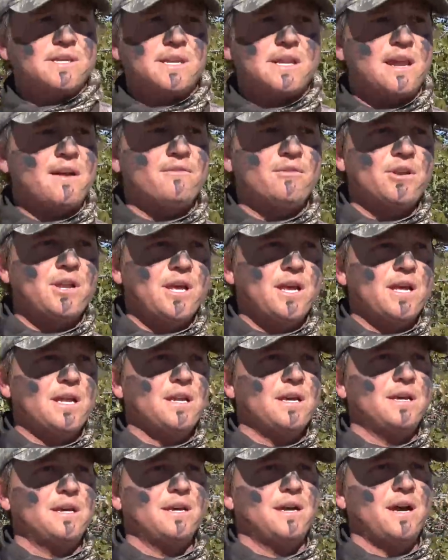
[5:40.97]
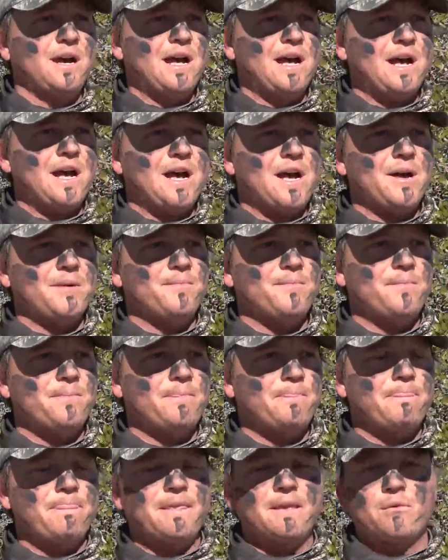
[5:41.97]
He never did.
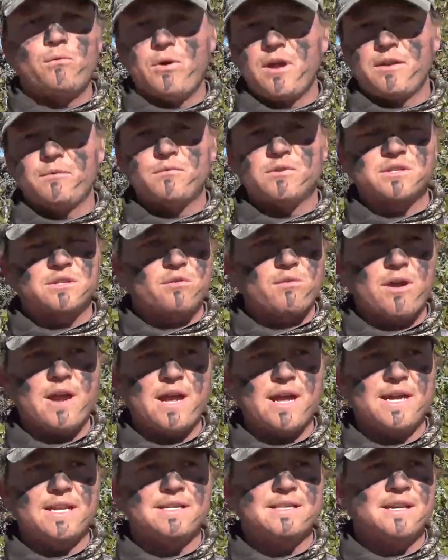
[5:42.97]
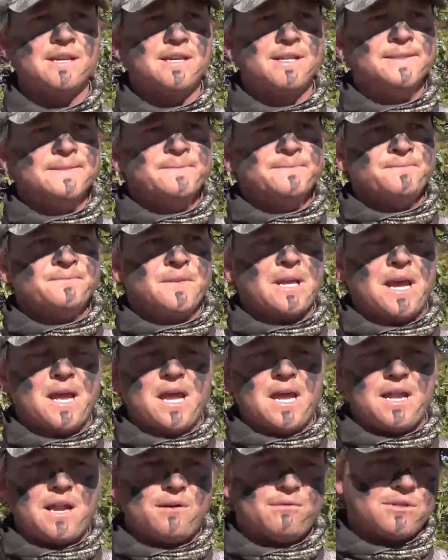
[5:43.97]
The wind was great,
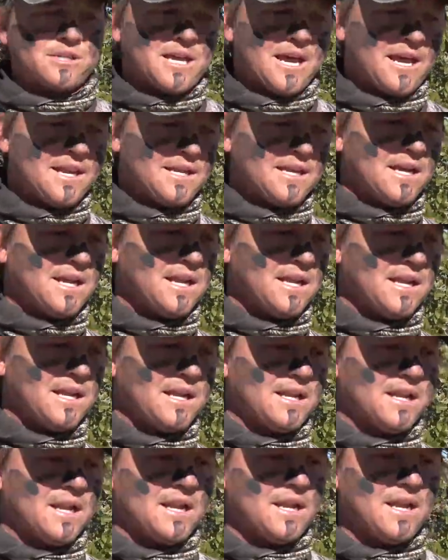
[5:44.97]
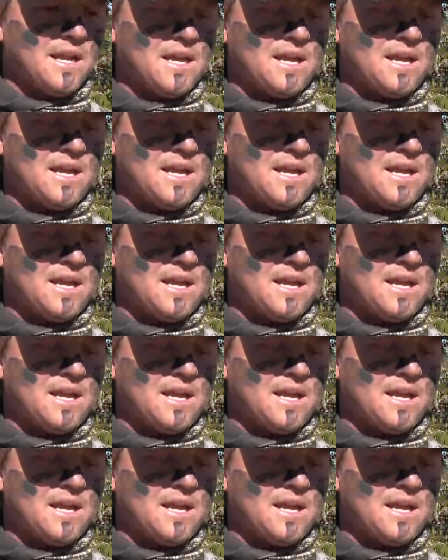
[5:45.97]
and I was heading in, and